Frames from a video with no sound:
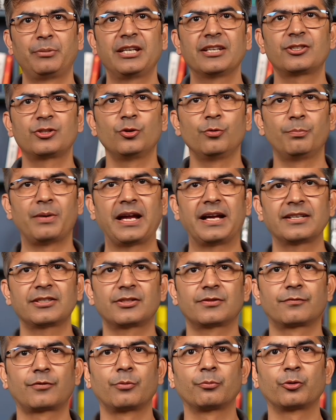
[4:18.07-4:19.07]
PSU
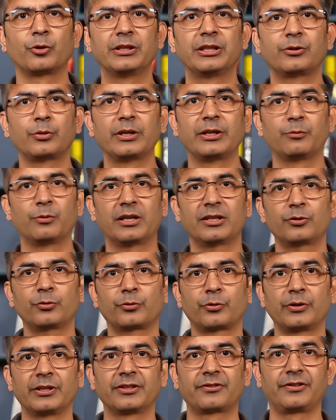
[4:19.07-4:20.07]
banks from 2021
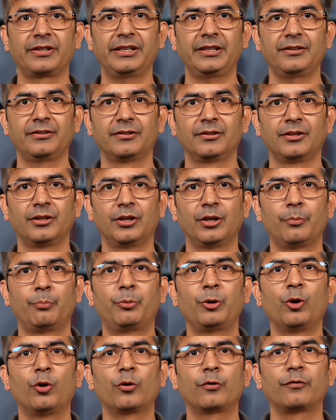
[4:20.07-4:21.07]
to 23,
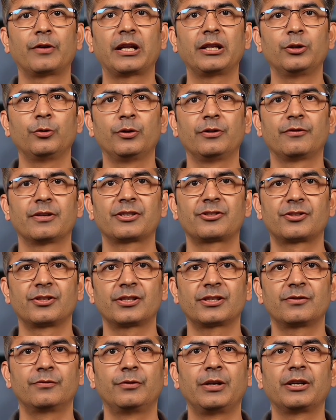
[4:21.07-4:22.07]
pure value
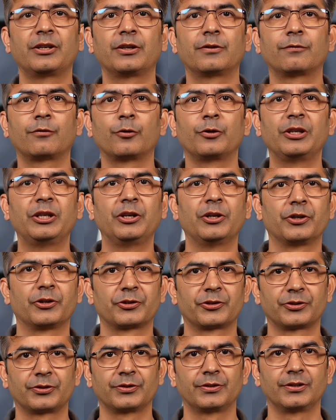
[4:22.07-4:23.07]
investors waited for
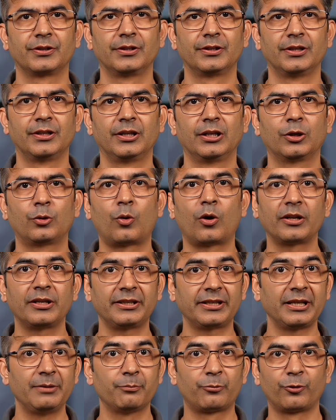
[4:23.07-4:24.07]
years.
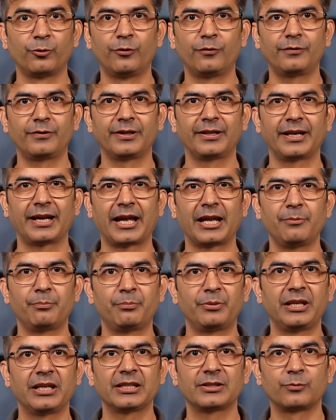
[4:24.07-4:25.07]
Quality improved,
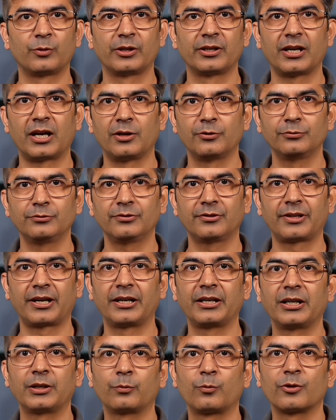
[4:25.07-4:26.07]
NPAs were down,
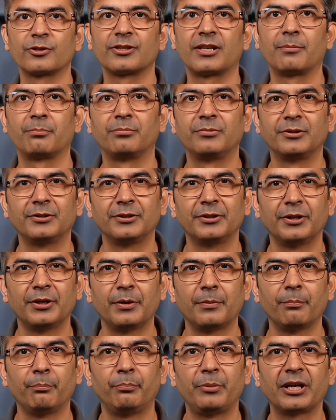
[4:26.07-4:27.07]
credit was up.
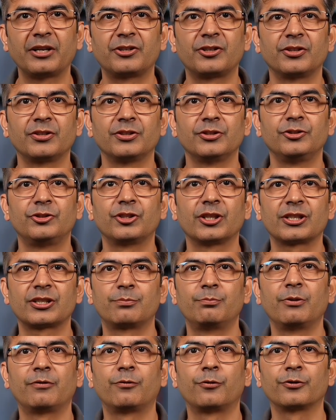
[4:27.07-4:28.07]
Picked
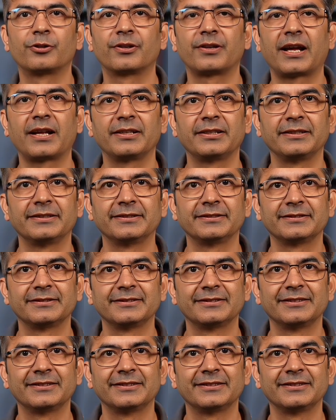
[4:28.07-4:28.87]
just before the rally.